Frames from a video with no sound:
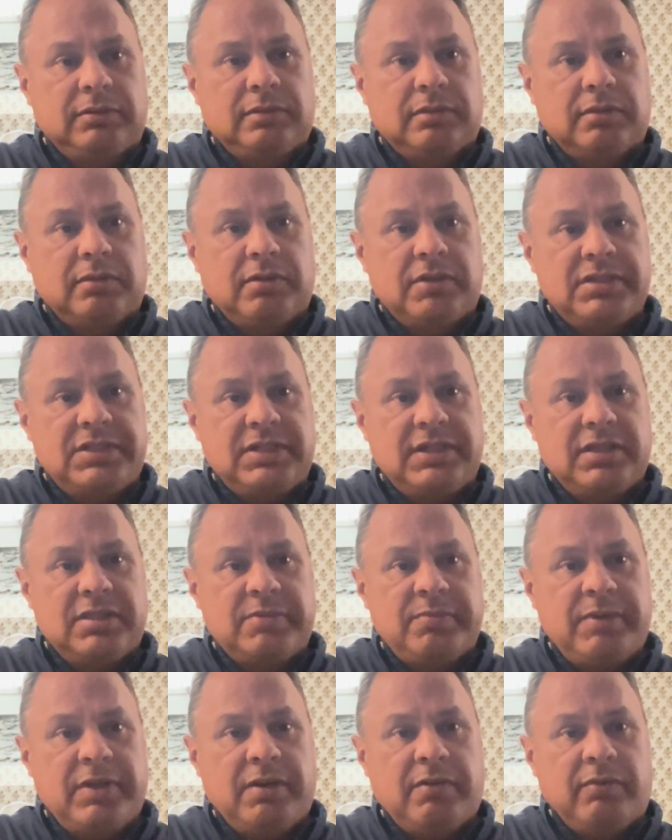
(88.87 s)
Christy has
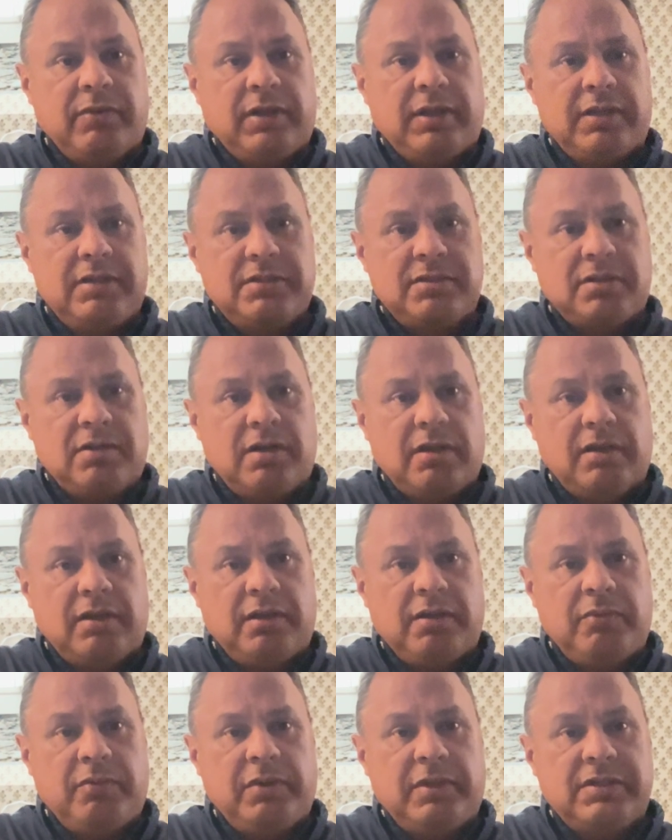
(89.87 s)
been really
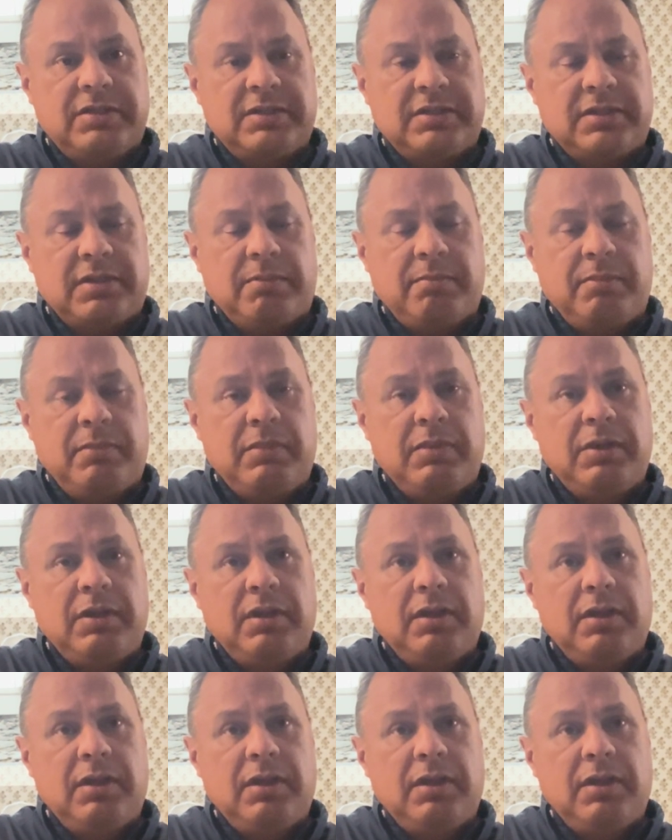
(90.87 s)
struggling with some